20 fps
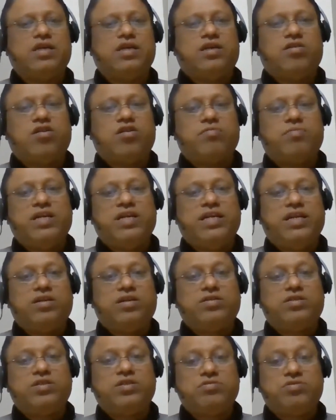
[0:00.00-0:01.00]
Normally
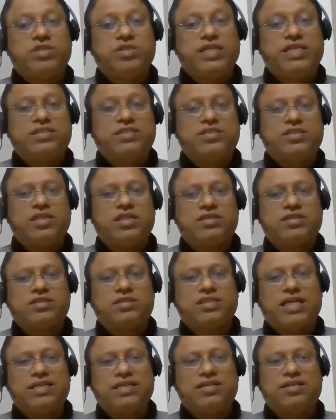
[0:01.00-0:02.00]
reserves rates are
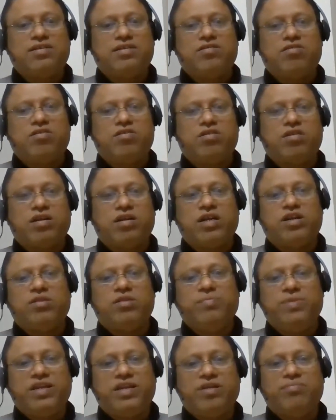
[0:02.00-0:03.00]
standard or it
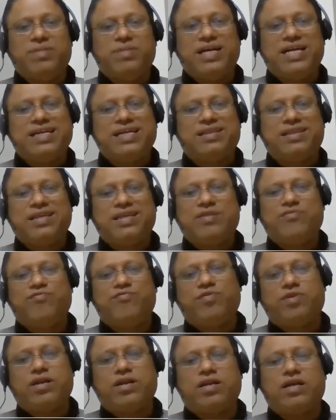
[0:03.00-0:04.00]
will be remain same
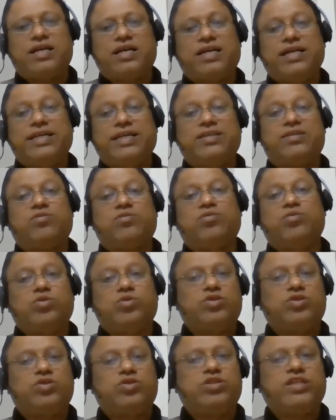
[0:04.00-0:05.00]
for at least 2 to
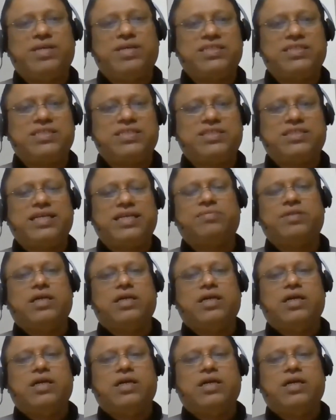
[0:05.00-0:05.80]
3 months time,